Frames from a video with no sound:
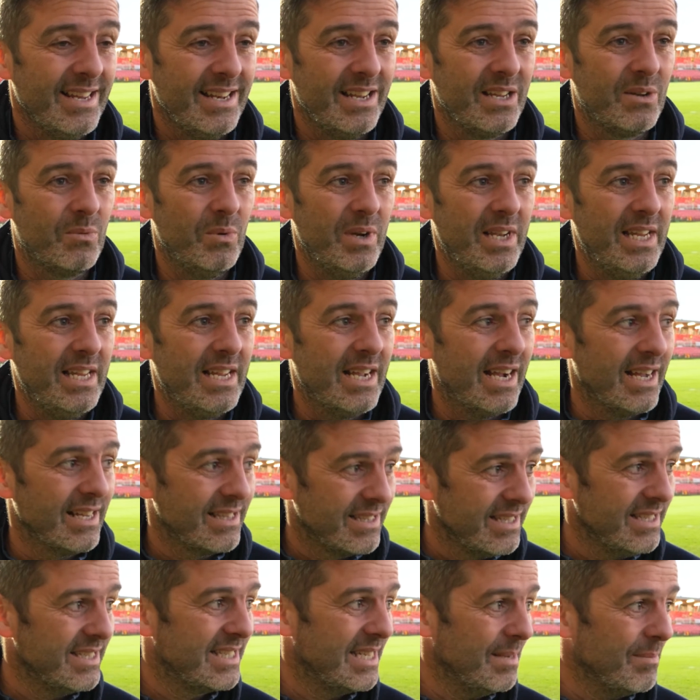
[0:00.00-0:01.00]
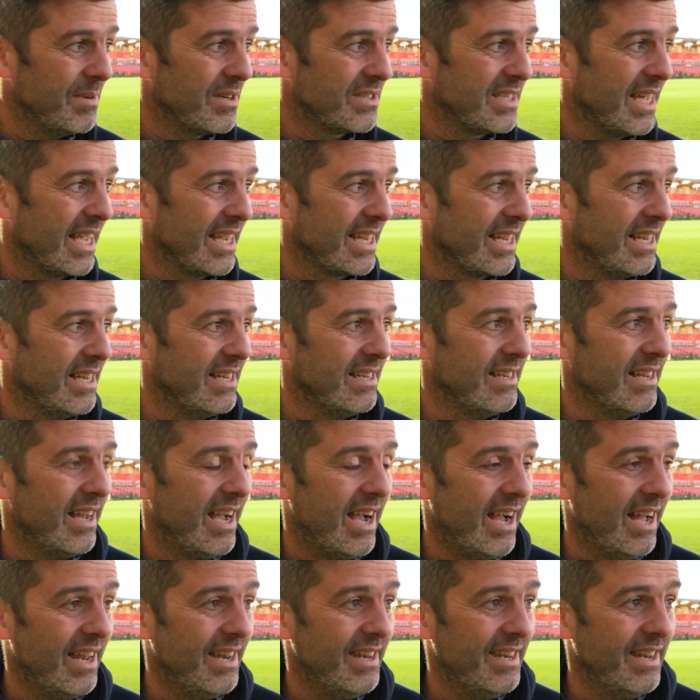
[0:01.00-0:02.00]
Like Willie got a similar tackle
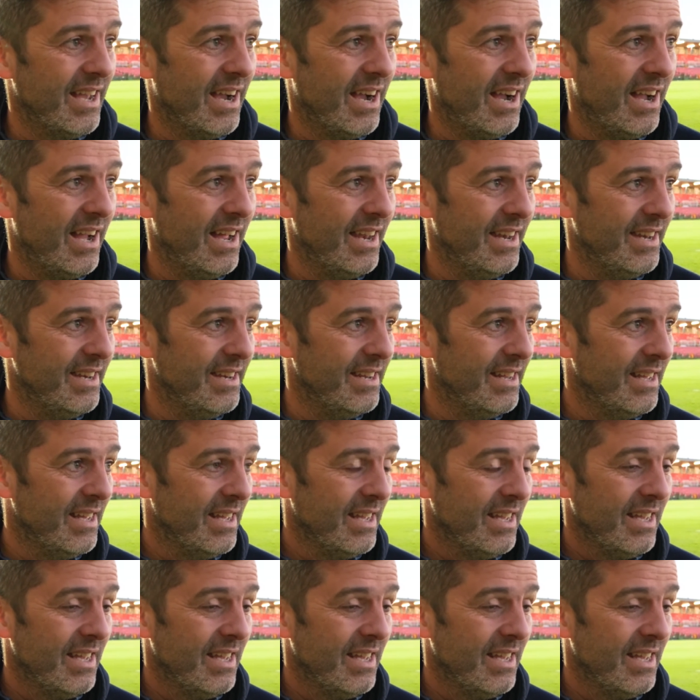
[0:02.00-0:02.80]
and